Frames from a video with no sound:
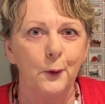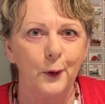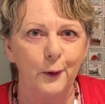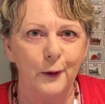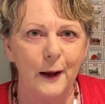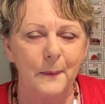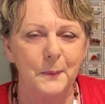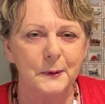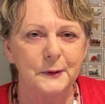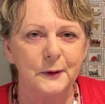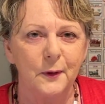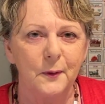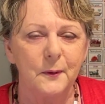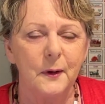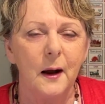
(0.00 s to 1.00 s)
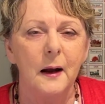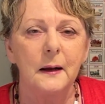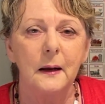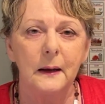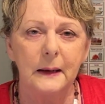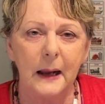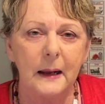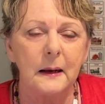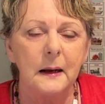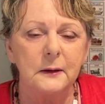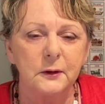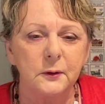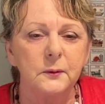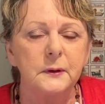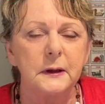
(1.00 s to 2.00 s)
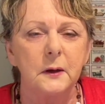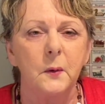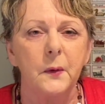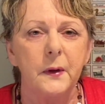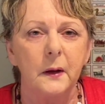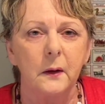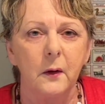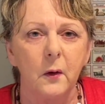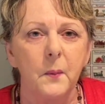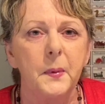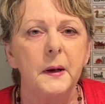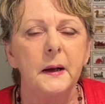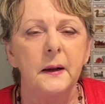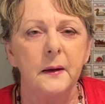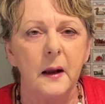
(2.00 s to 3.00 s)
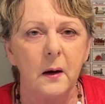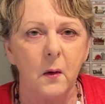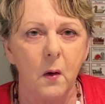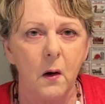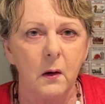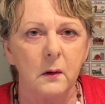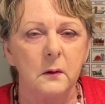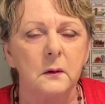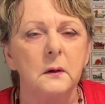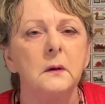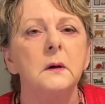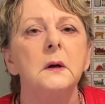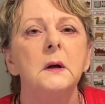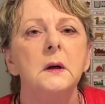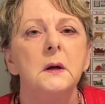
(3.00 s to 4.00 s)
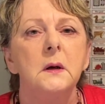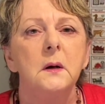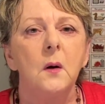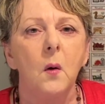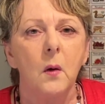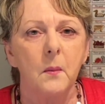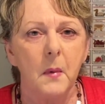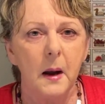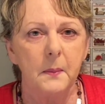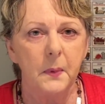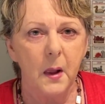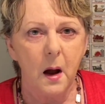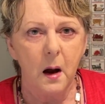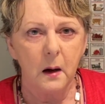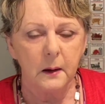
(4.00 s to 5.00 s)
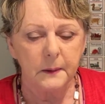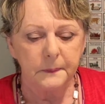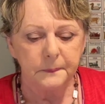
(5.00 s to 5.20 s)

episode. I do deal with it a little bit in that article on my blog.